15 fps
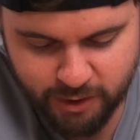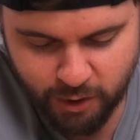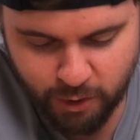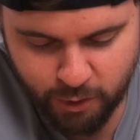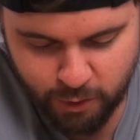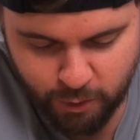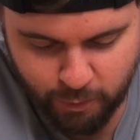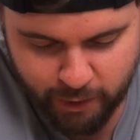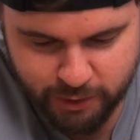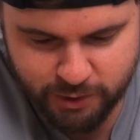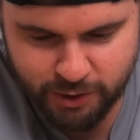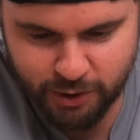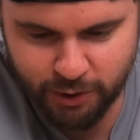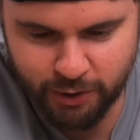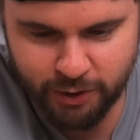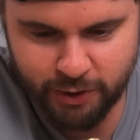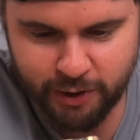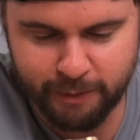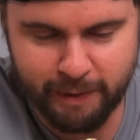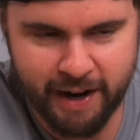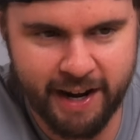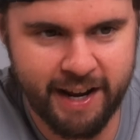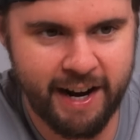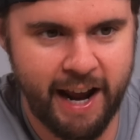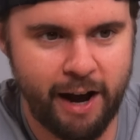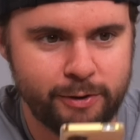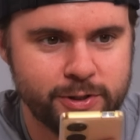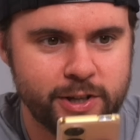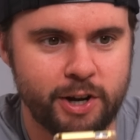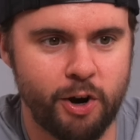Yo, what's good, man?
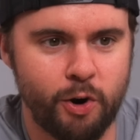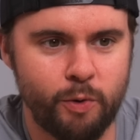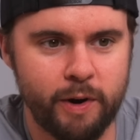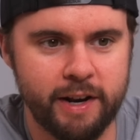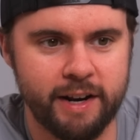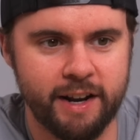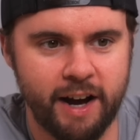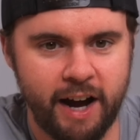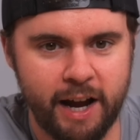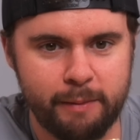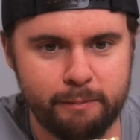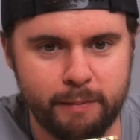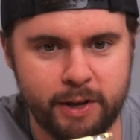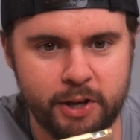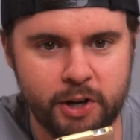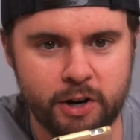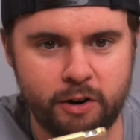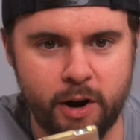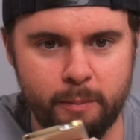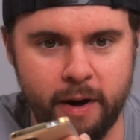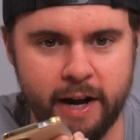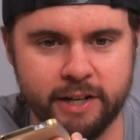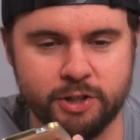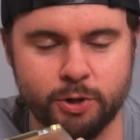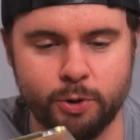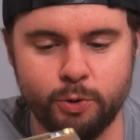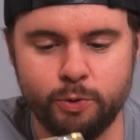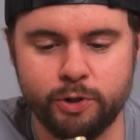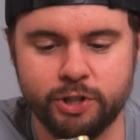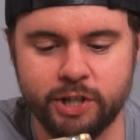How's it going? I'm here on my
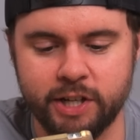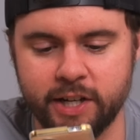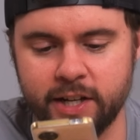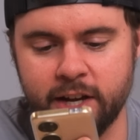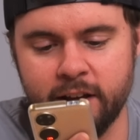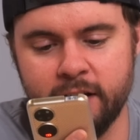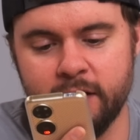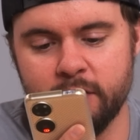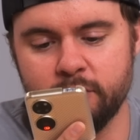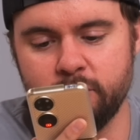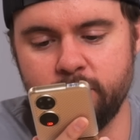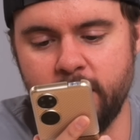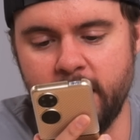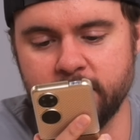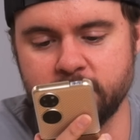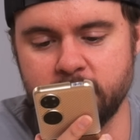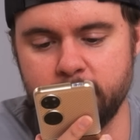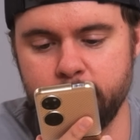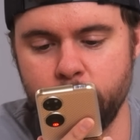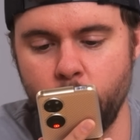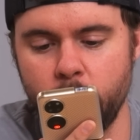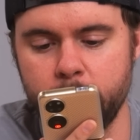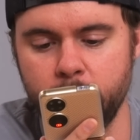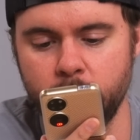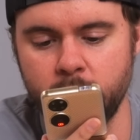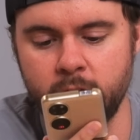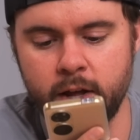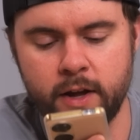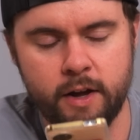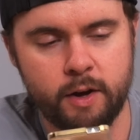2G fashion
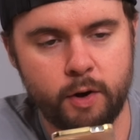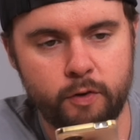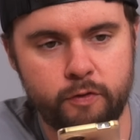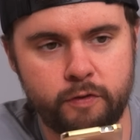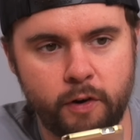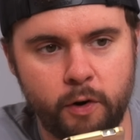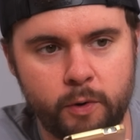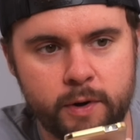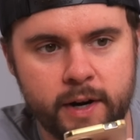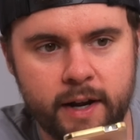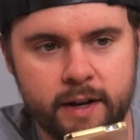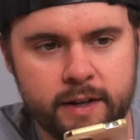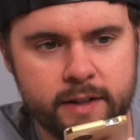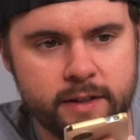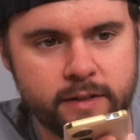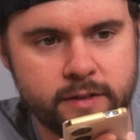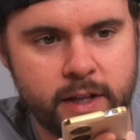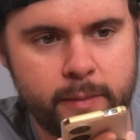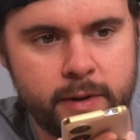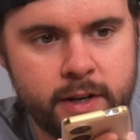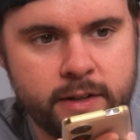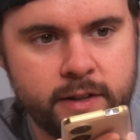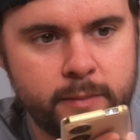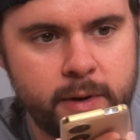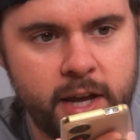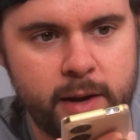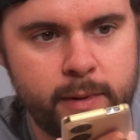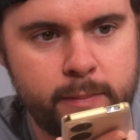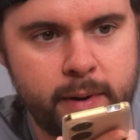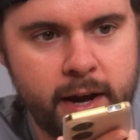mobile phone. Let me
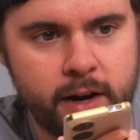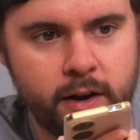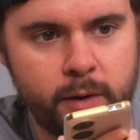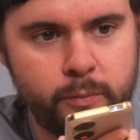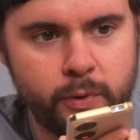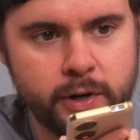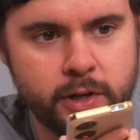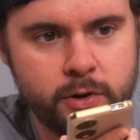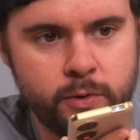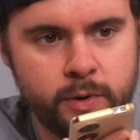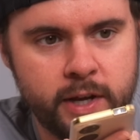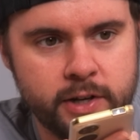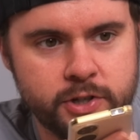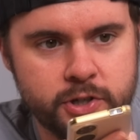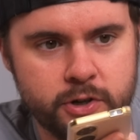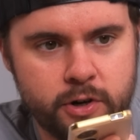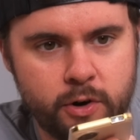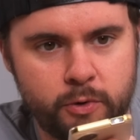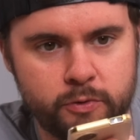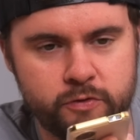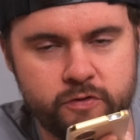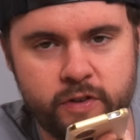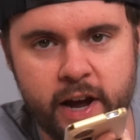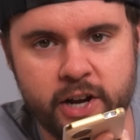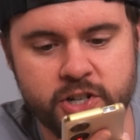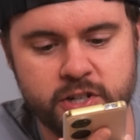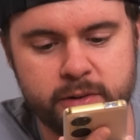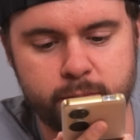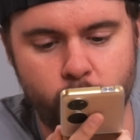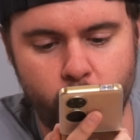hit me back up when you get your own
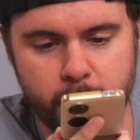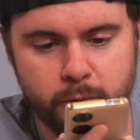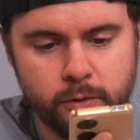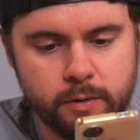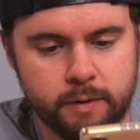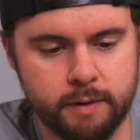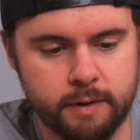fashion mobile.